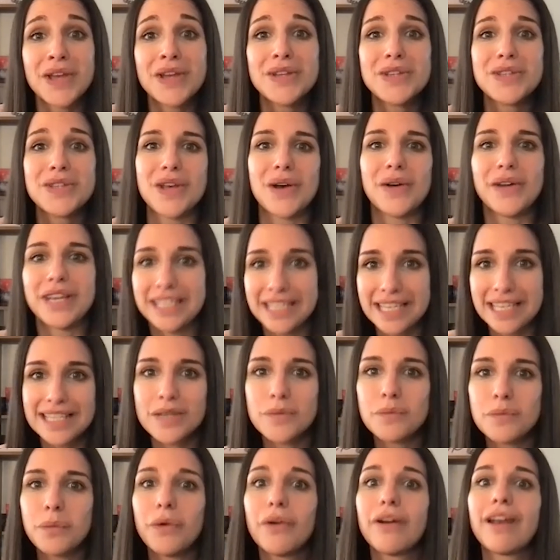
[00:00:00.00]
So it is
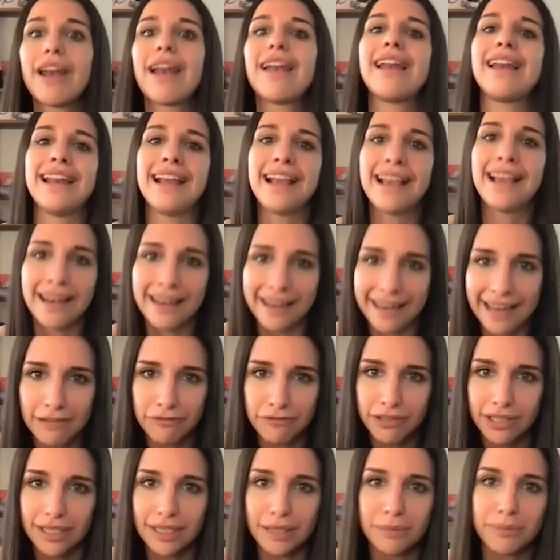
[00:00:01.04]
important and it can
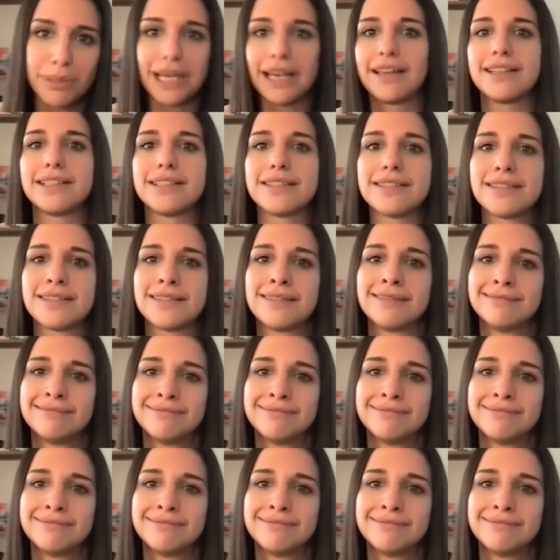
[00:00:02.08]
definitely be learned.